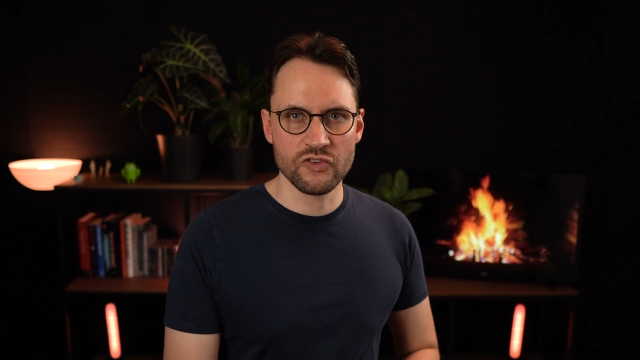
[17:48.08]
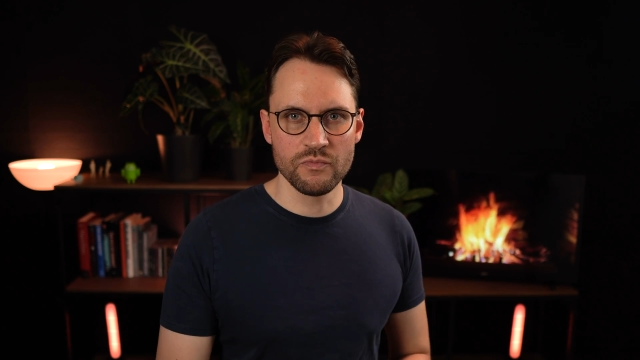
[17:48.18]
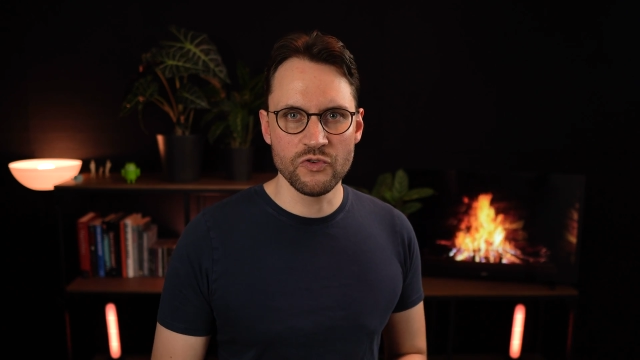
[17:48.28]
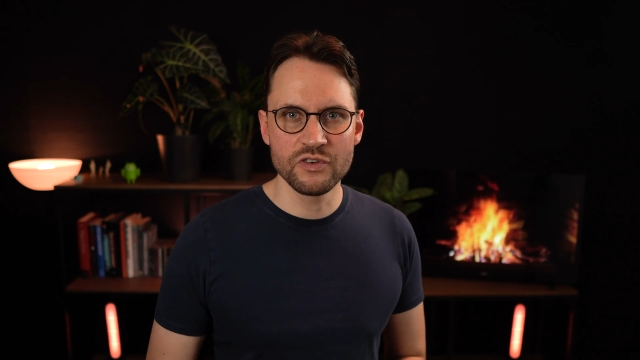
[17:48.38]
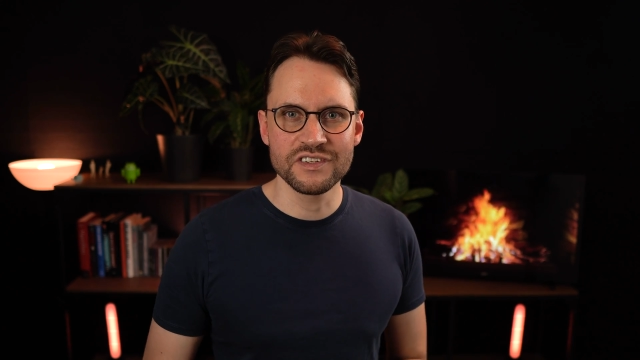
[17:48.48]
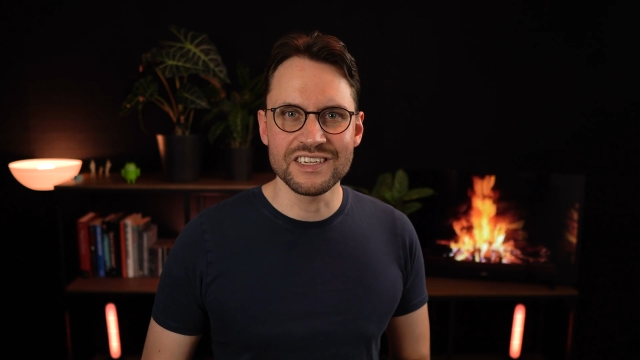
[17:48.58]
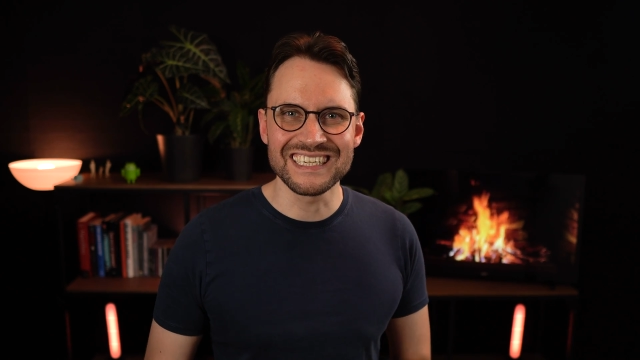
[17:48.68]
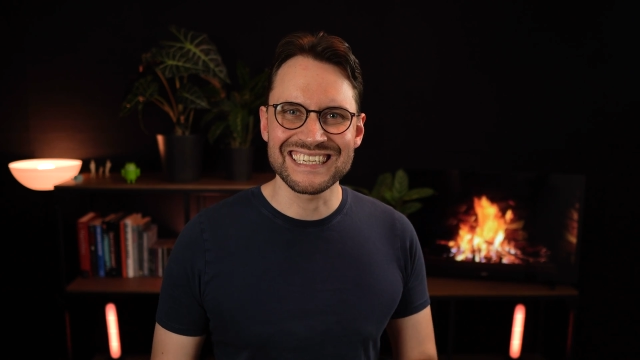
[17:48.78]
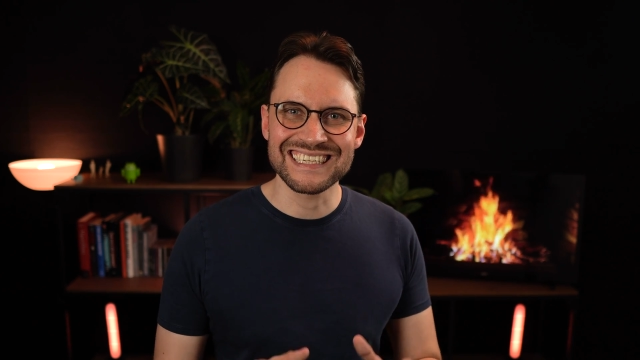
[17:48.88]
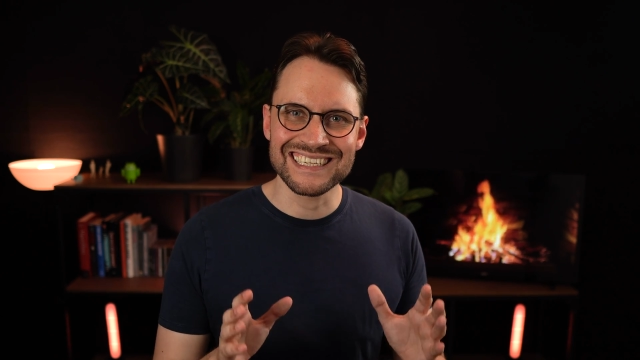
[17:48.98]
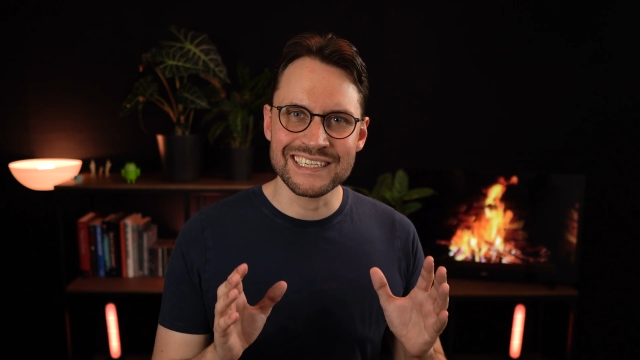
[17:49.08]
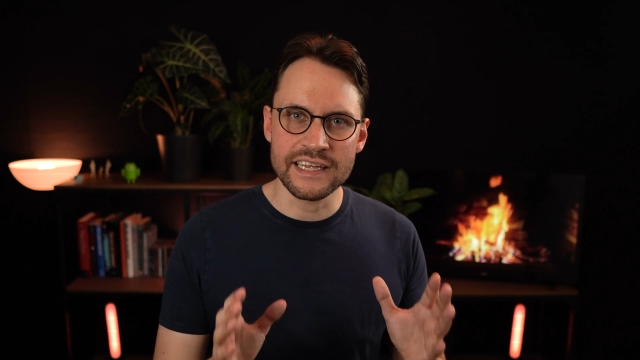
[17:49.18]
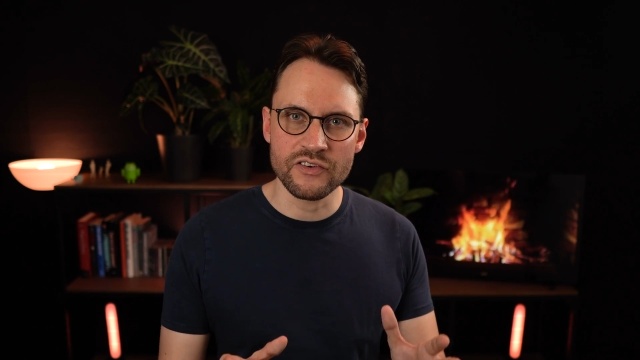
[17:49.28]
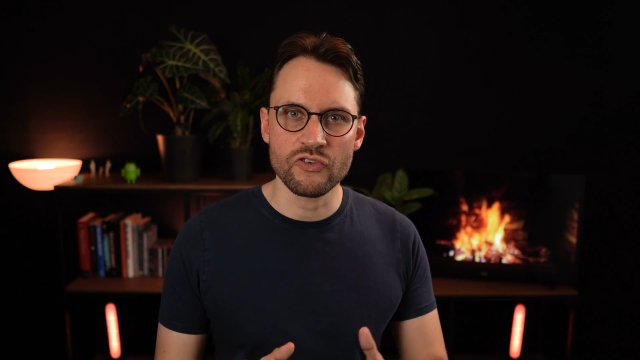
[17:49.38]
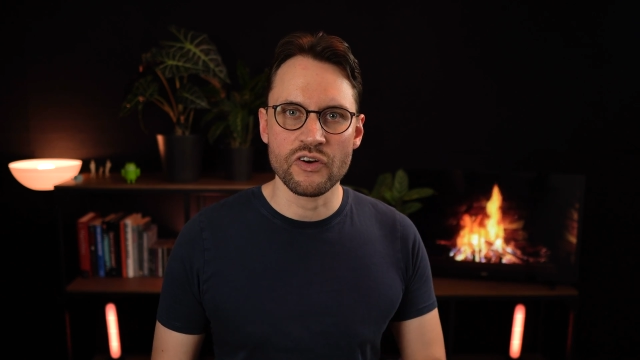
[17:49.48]
communities
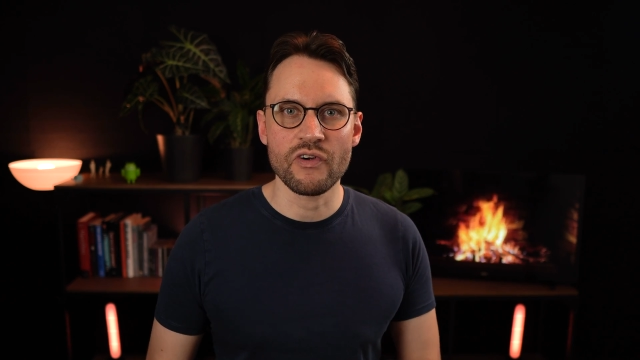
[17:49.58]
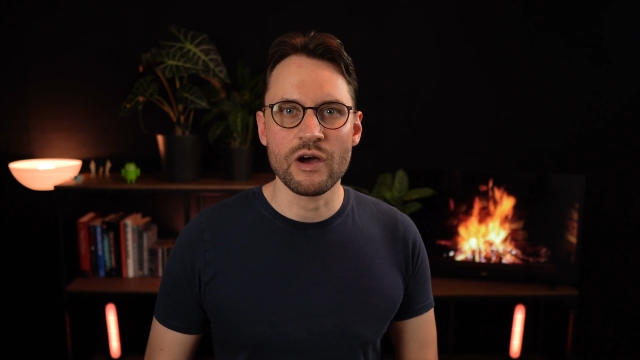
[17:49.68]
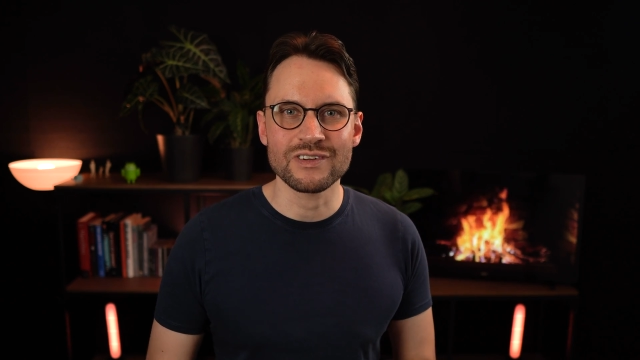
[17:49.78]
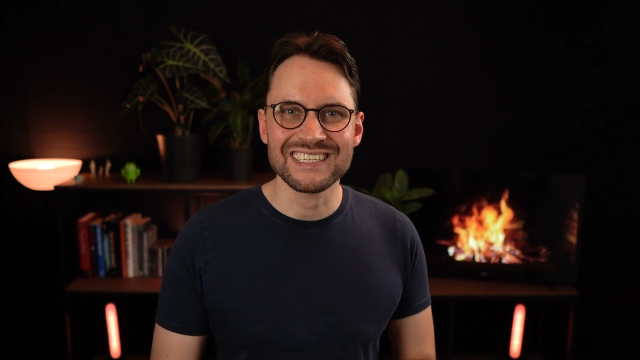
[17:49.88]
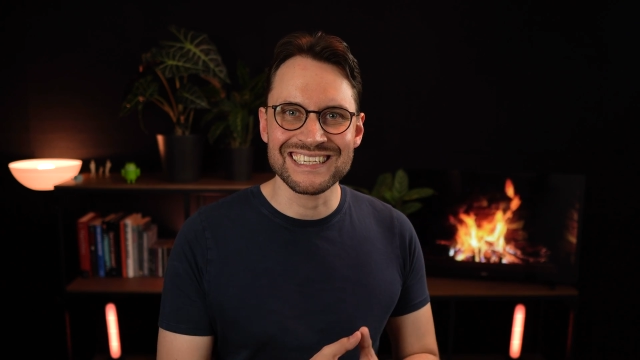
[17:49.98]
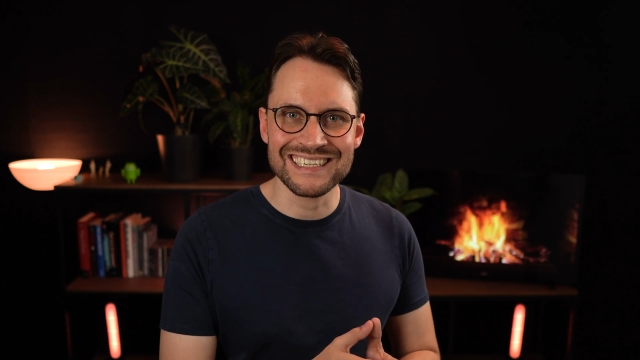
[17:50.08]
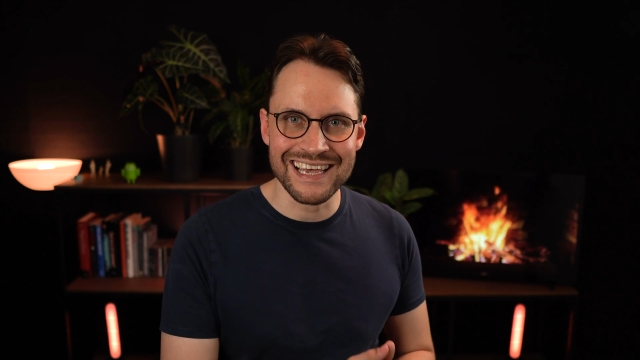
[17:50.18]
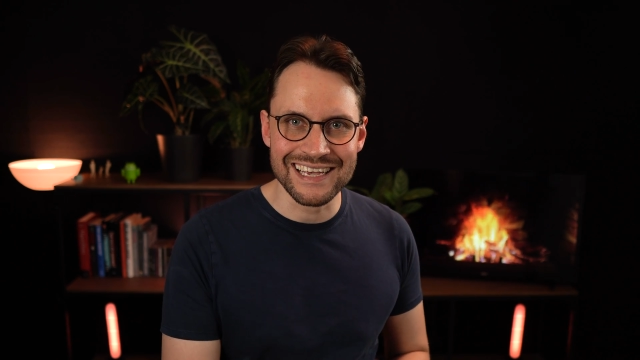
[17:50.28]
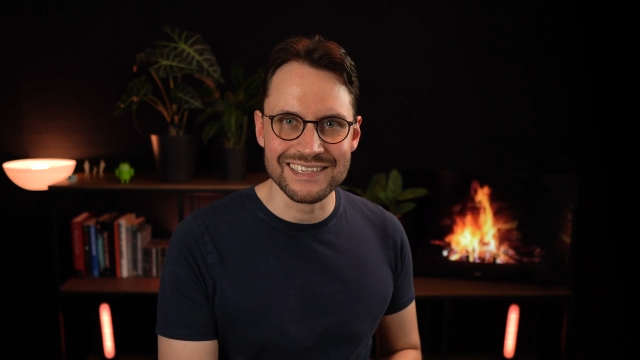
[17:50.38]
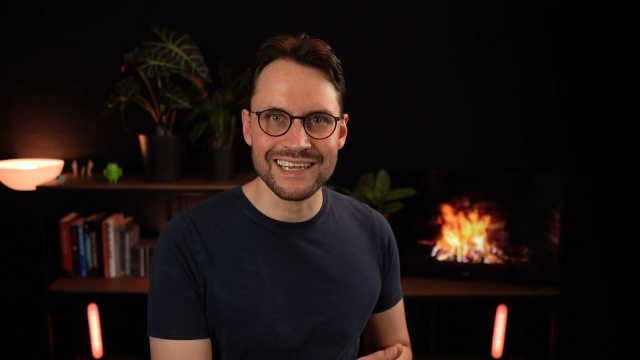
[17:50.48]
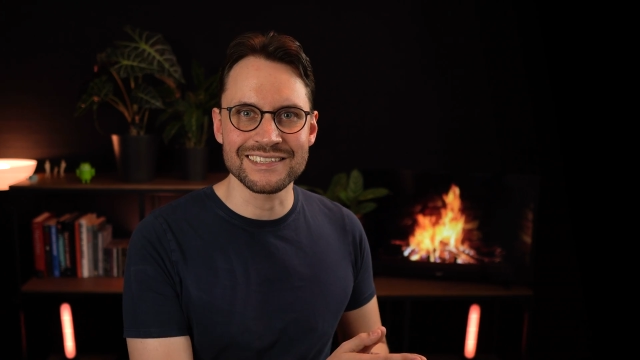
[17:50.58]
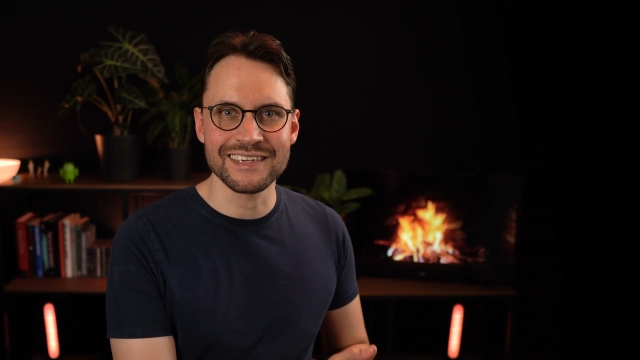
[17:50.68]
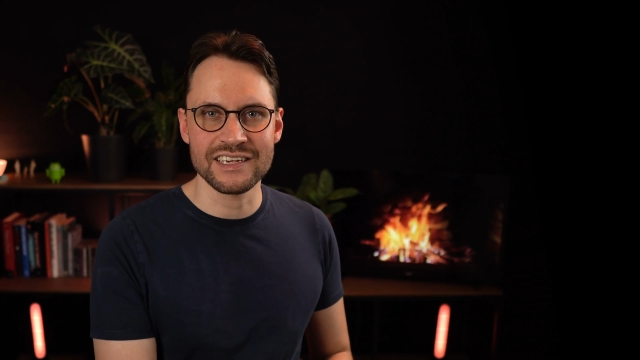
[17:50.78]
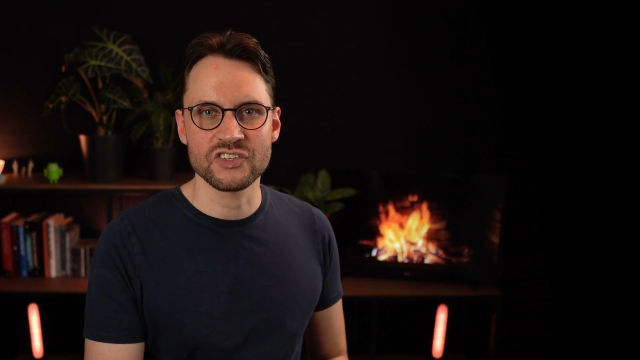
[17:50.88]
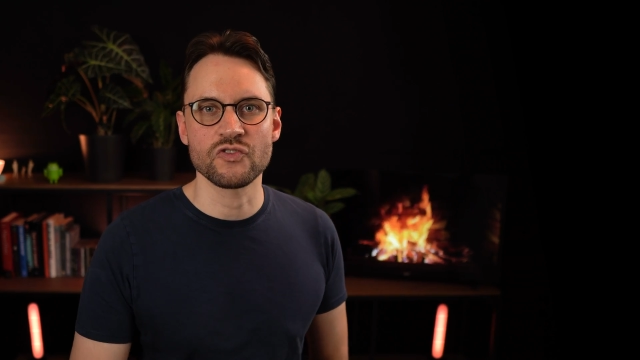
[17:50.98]
centered around SaaS and
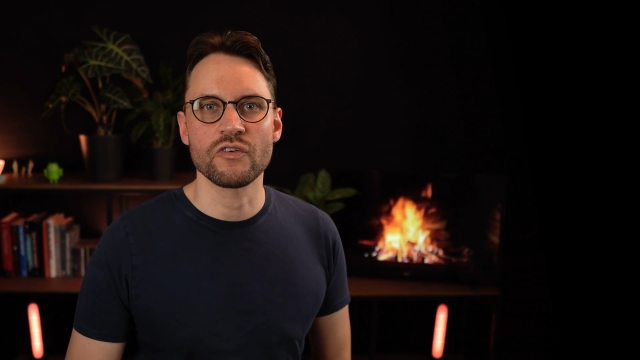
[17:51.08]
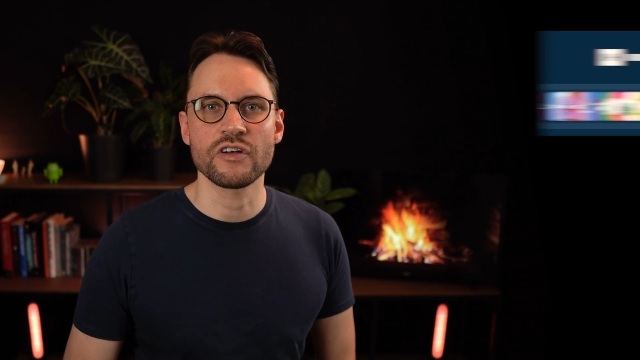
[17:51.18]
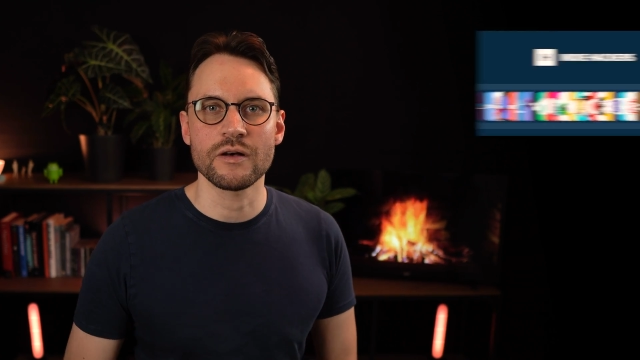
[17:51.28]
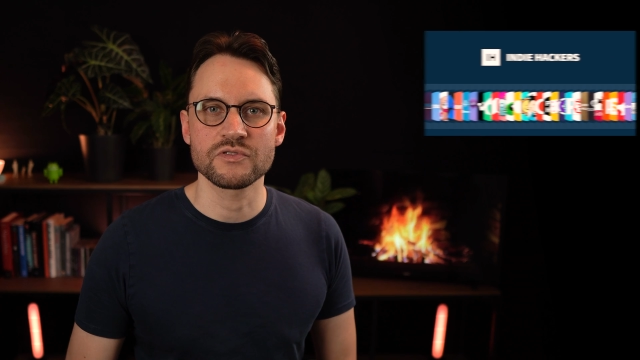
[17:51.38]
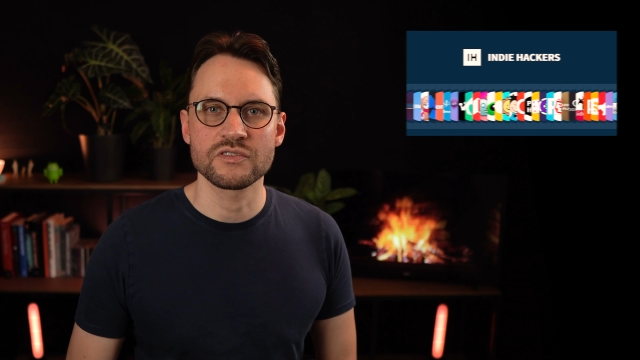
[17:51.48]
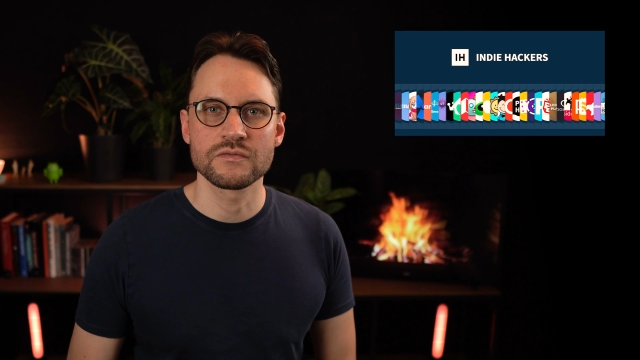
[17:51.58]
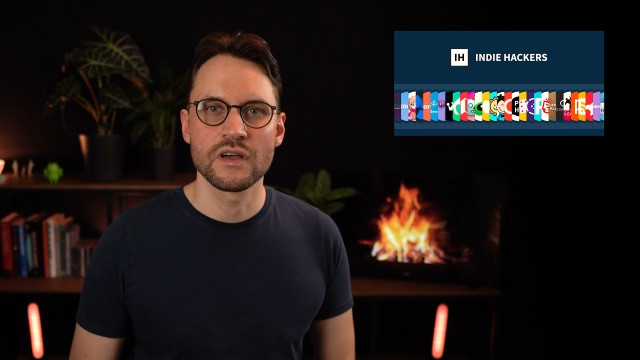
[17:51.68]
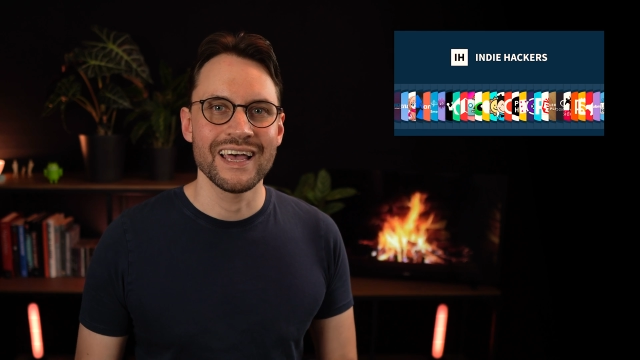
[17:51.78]
tech startups.